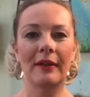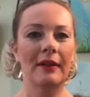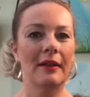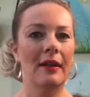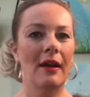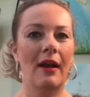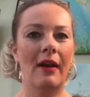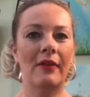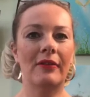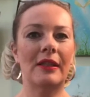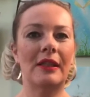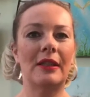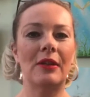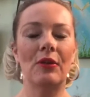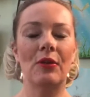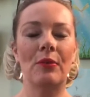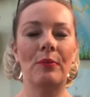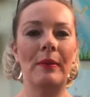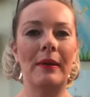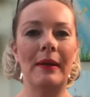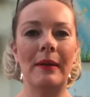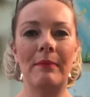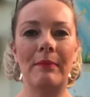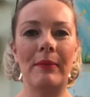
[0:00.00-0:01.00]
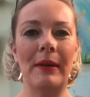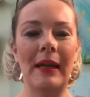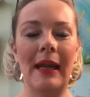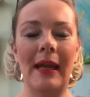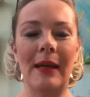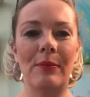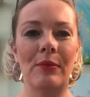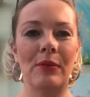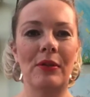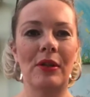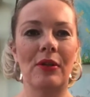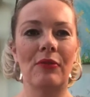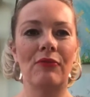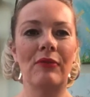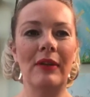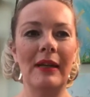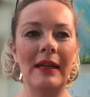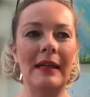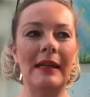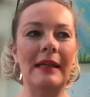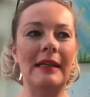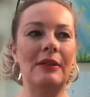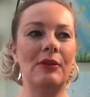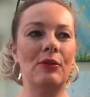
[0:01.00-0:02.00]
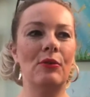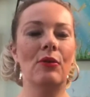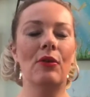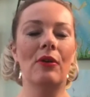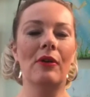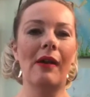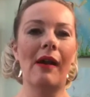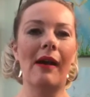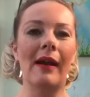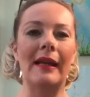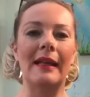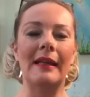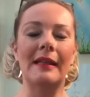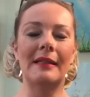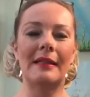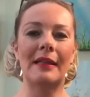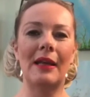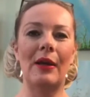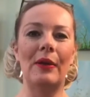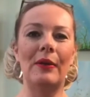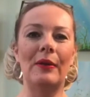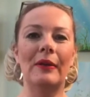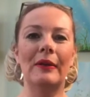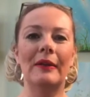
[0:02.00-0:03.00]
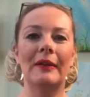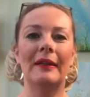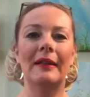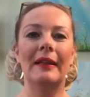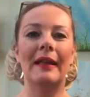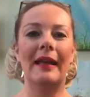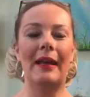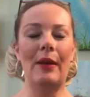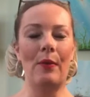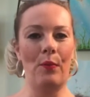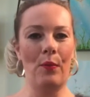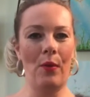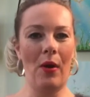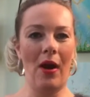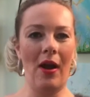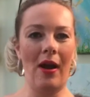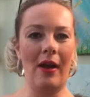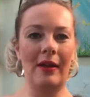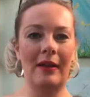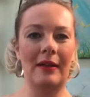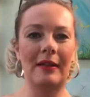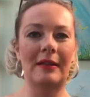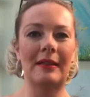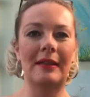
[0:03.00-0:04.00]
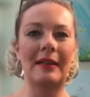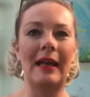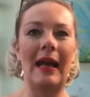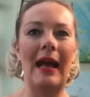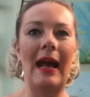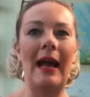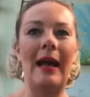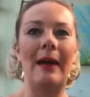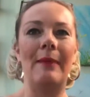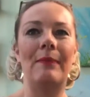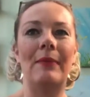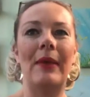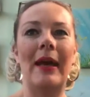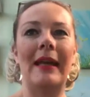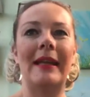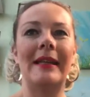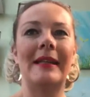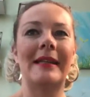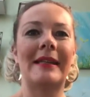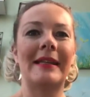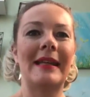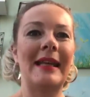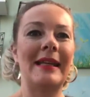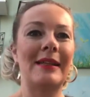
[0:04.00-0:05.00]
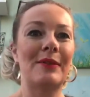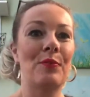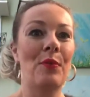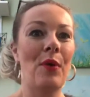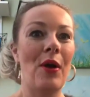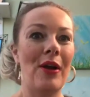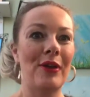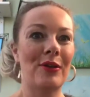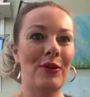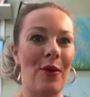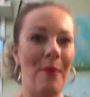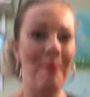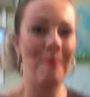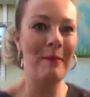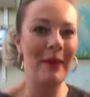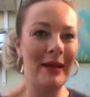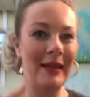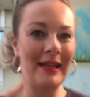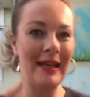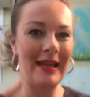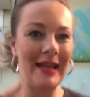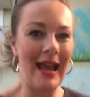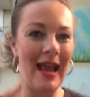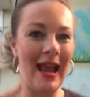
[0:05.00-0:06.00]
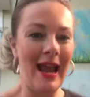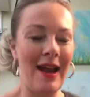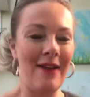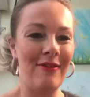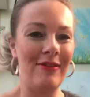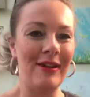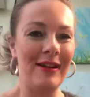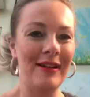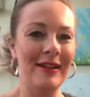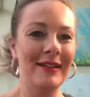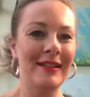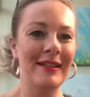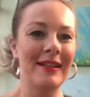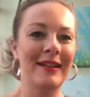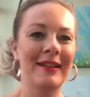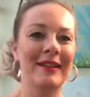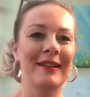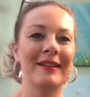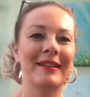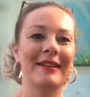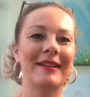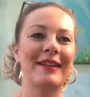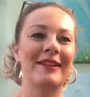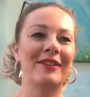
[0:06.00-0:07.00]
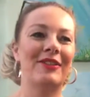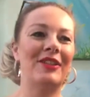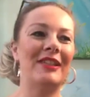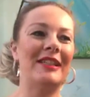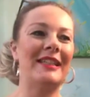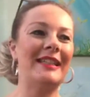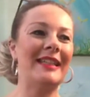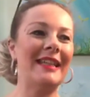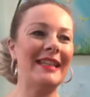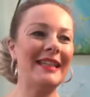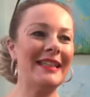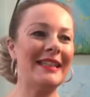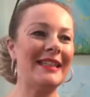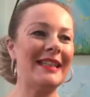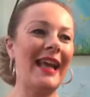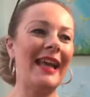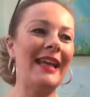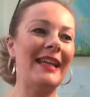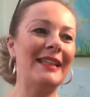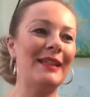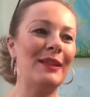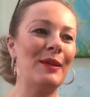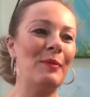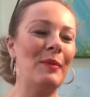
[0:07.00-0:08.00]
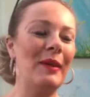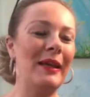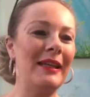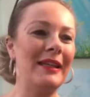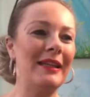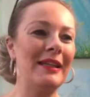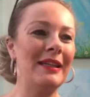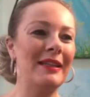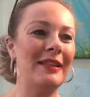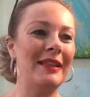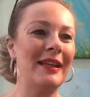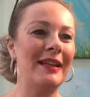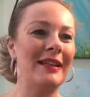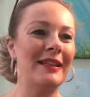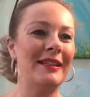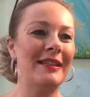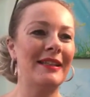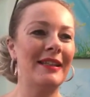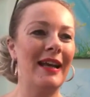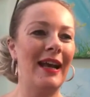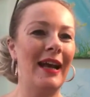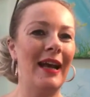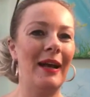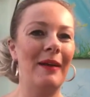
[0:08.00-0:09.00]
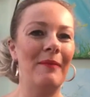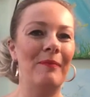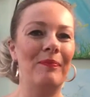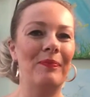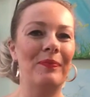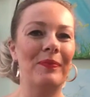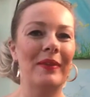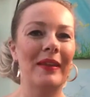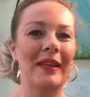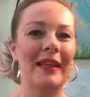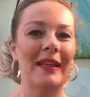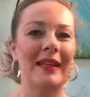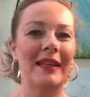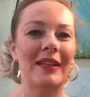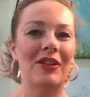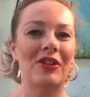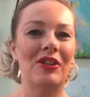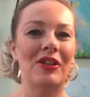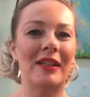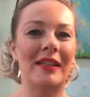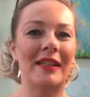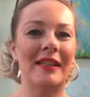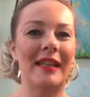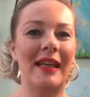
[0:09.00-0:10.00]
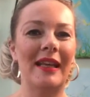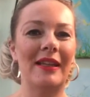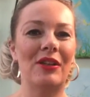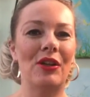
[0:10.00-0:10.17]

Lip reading: I've still been able to really do all right. So it works, and it's worked on many areas. She did say to me that she said